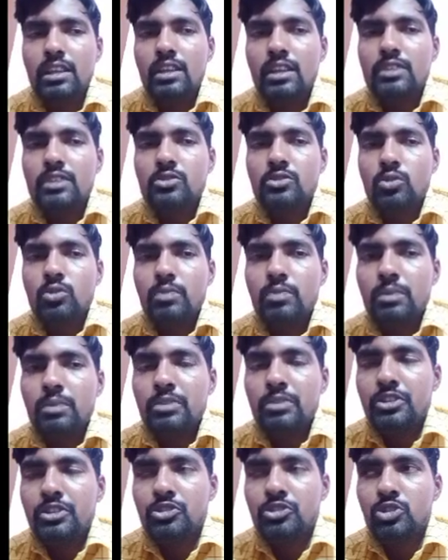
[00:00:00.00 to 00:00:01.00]
So,
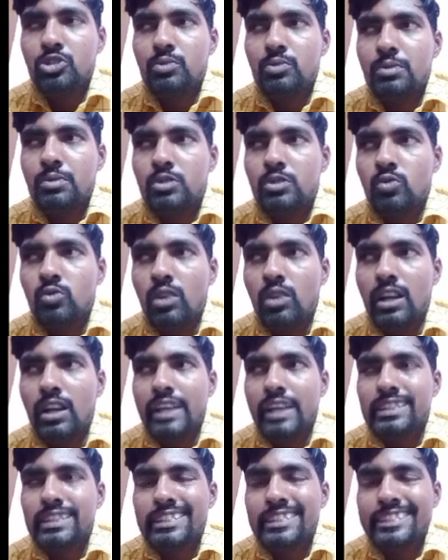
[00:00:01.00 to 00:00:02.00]
maybe injured people
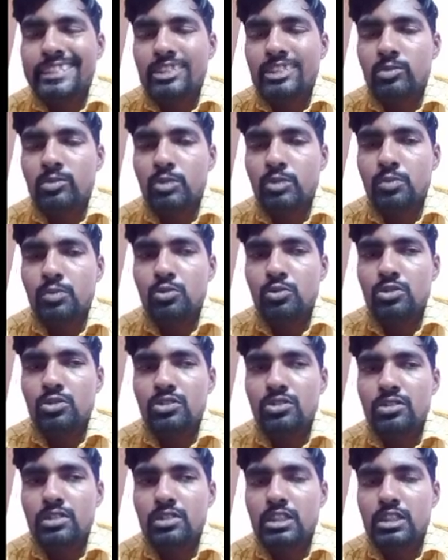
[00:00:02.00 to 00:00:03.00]
1,60,000 people,
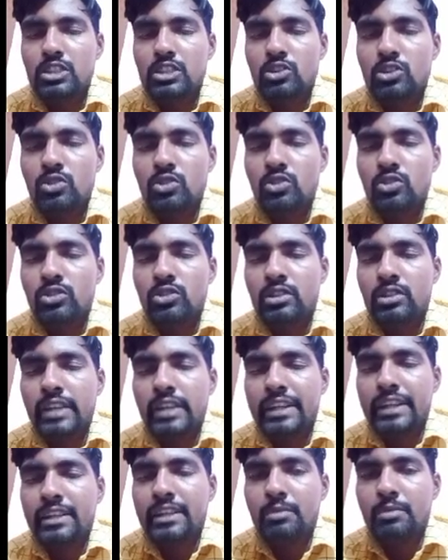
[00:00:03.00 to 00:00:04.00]

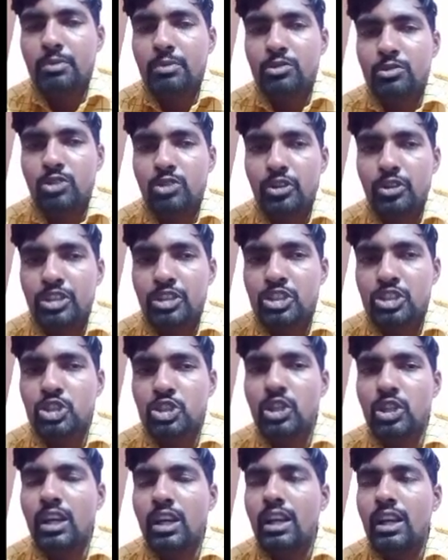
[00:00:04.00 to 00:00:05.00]
60,800 people are
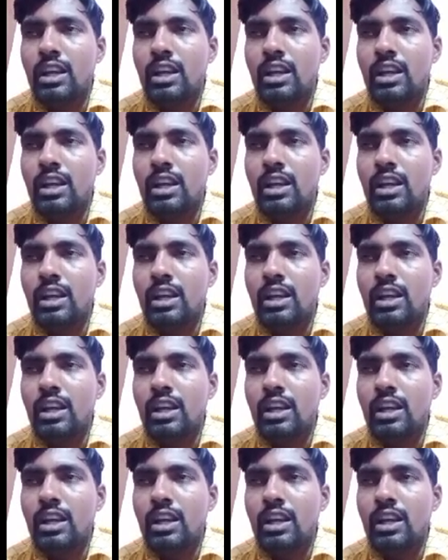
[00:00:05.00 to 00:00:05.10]
injured.